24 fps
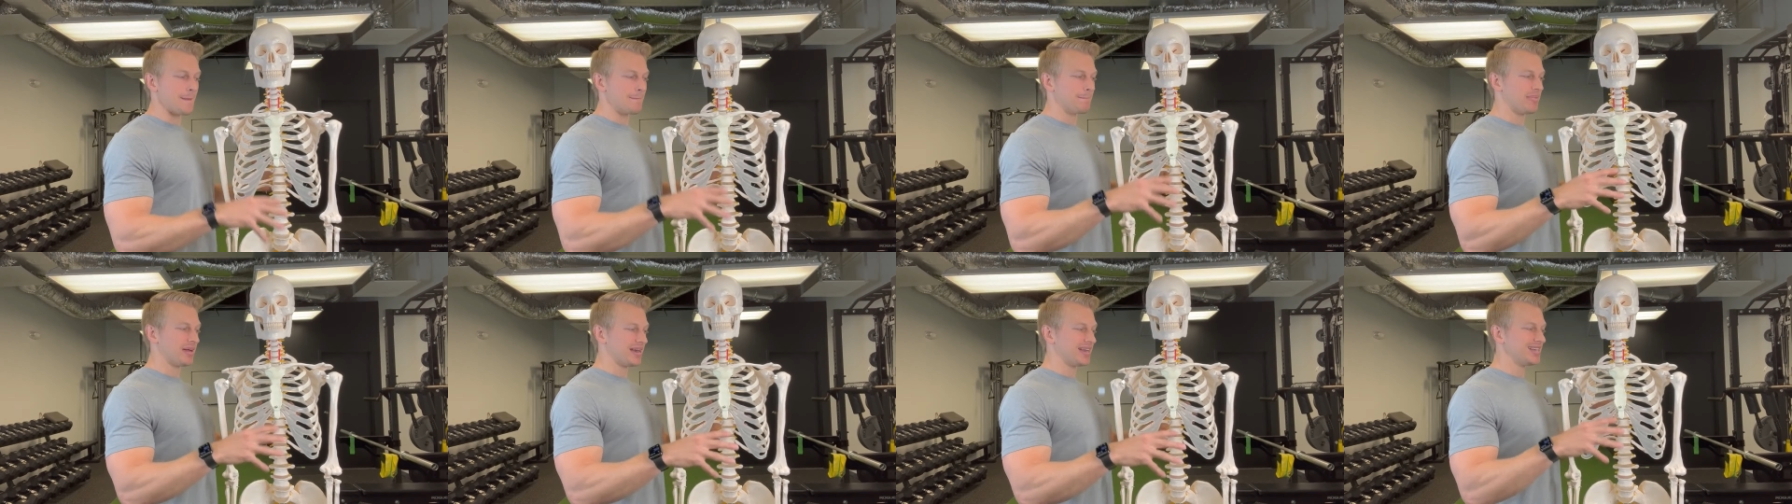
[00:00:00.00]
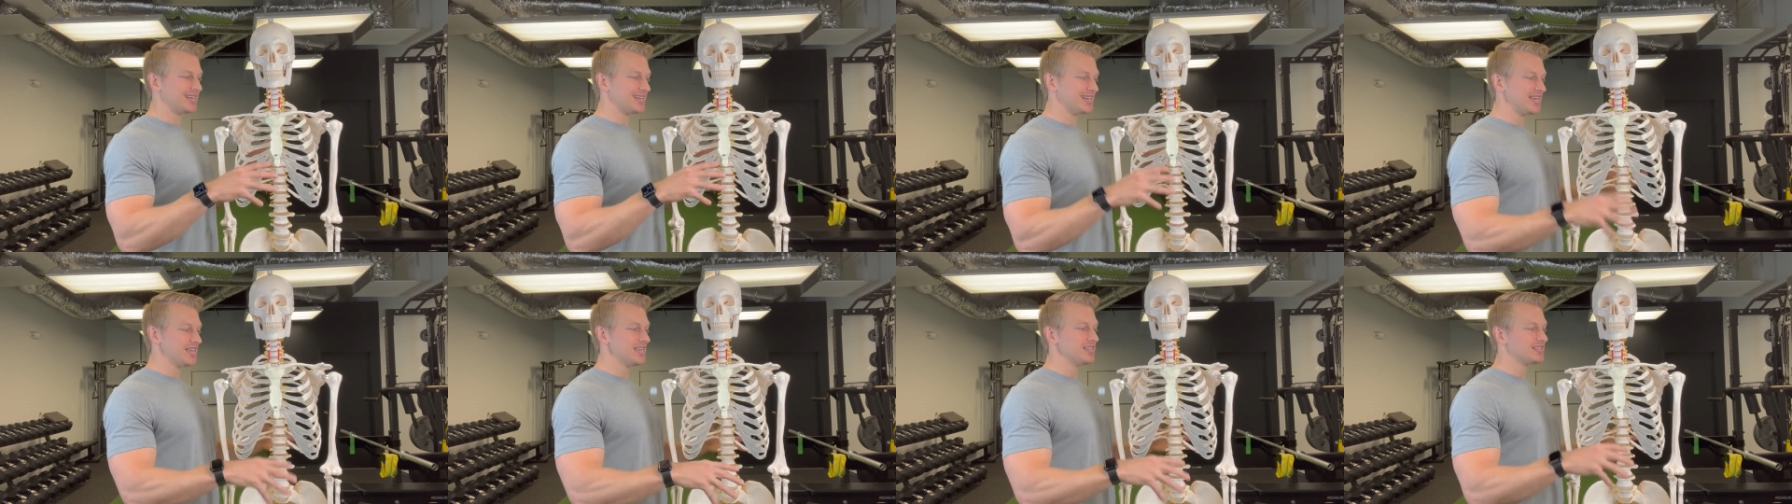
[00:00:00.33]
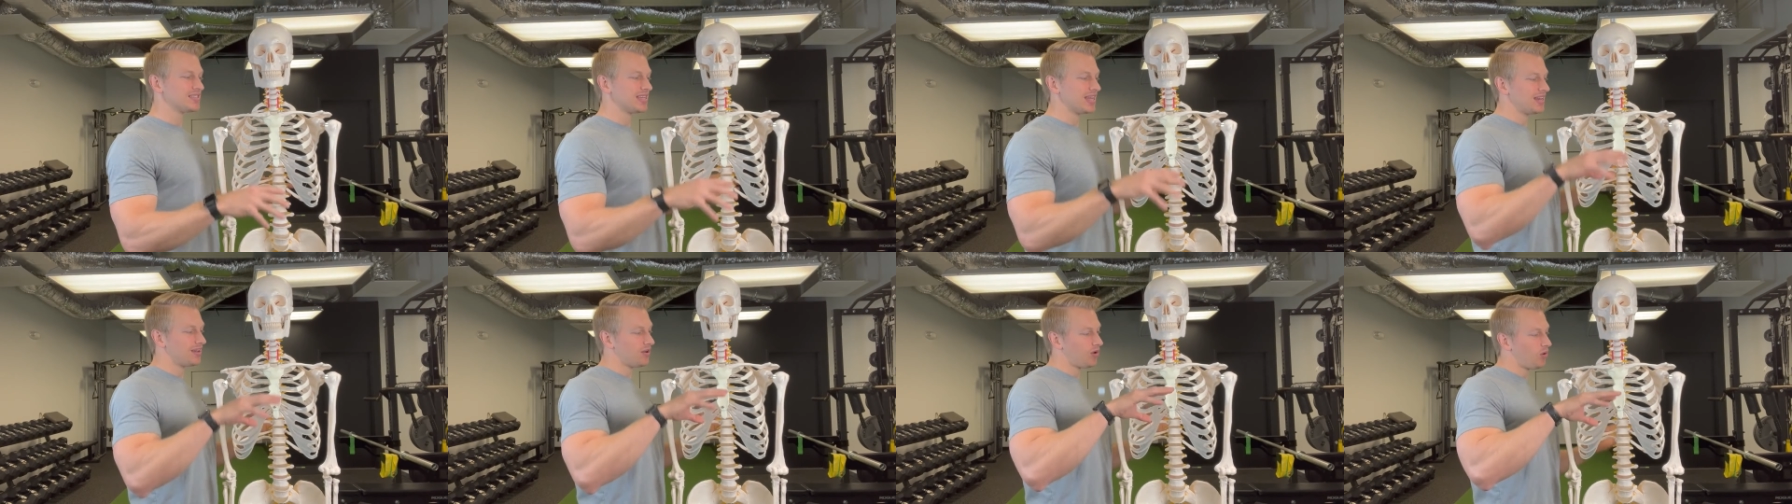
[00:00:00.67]
but it
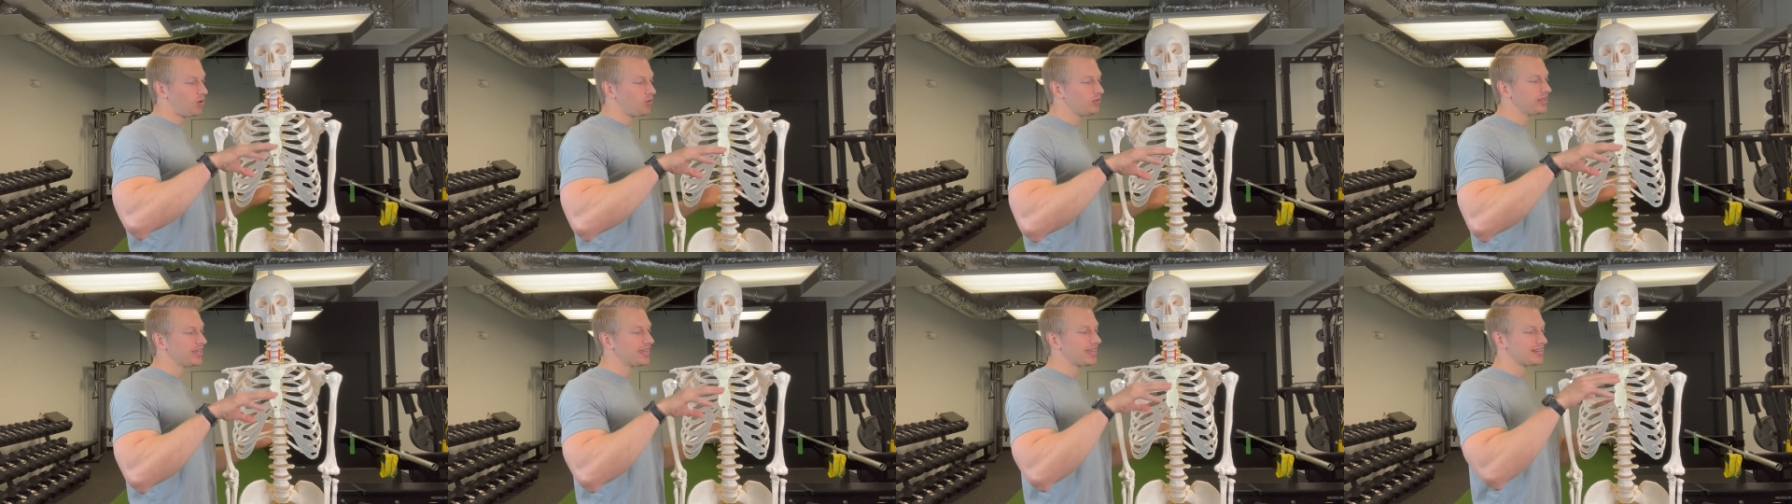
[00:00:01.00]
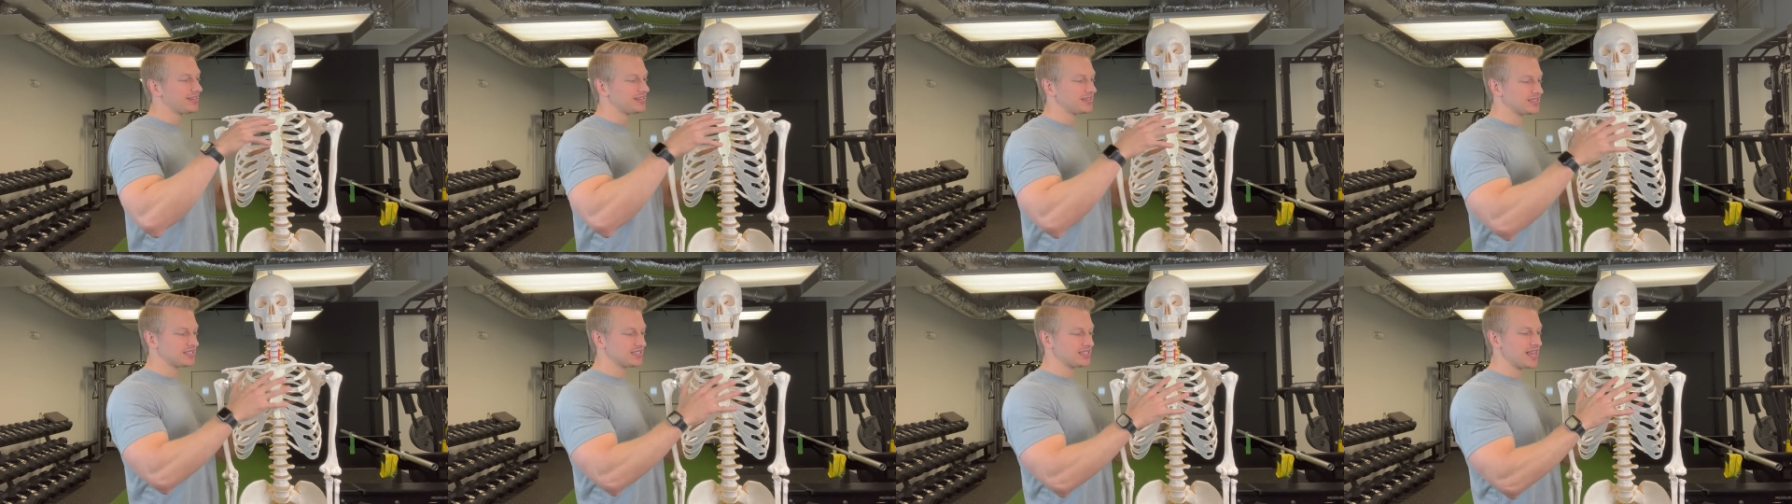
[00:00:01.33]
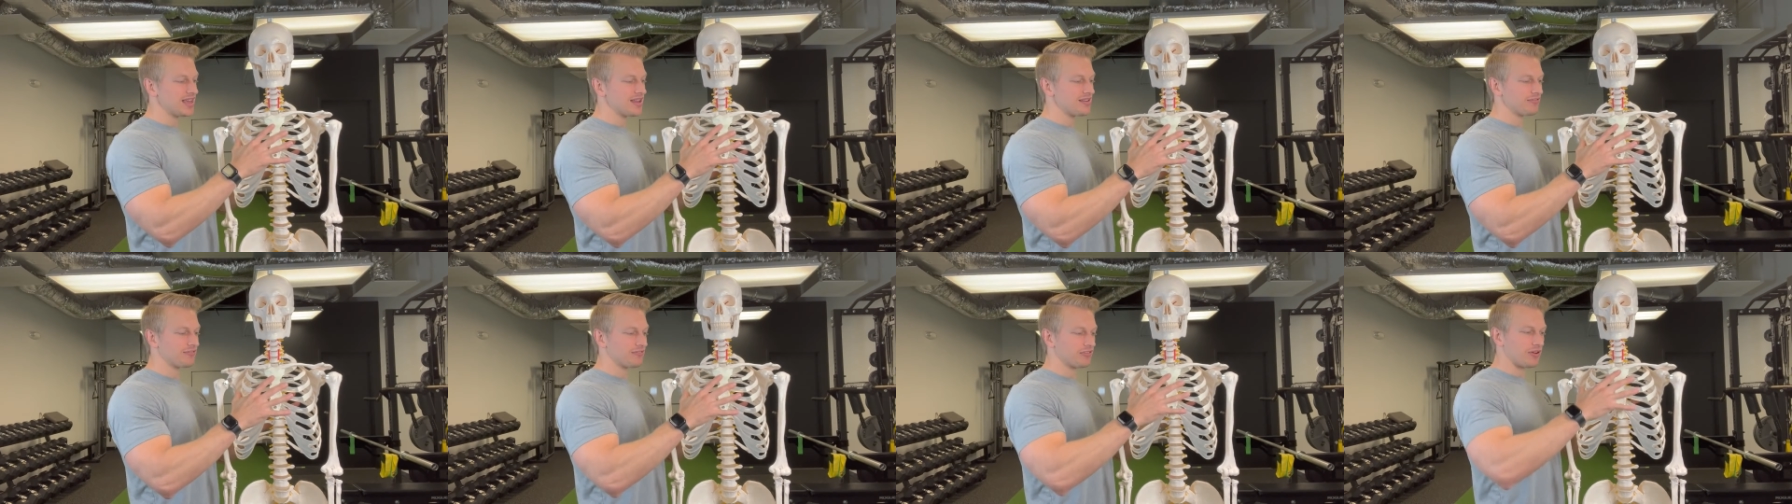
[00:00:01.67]
needs and only can
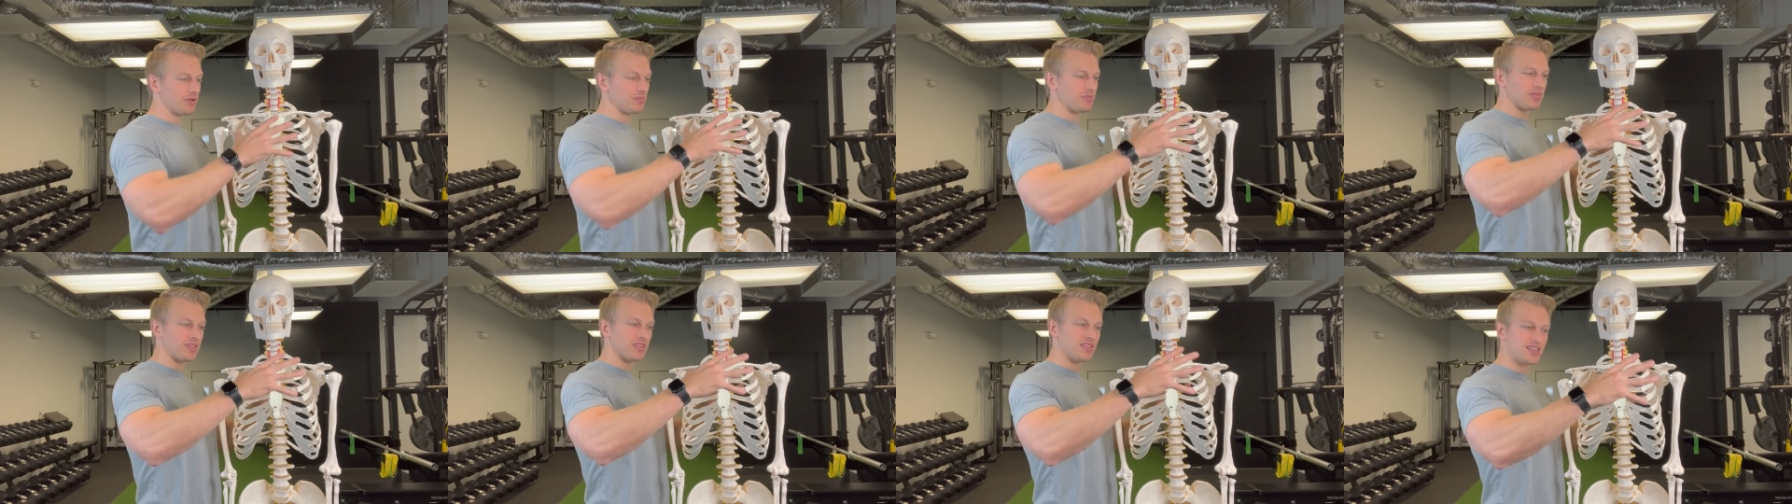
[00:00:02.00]
descend from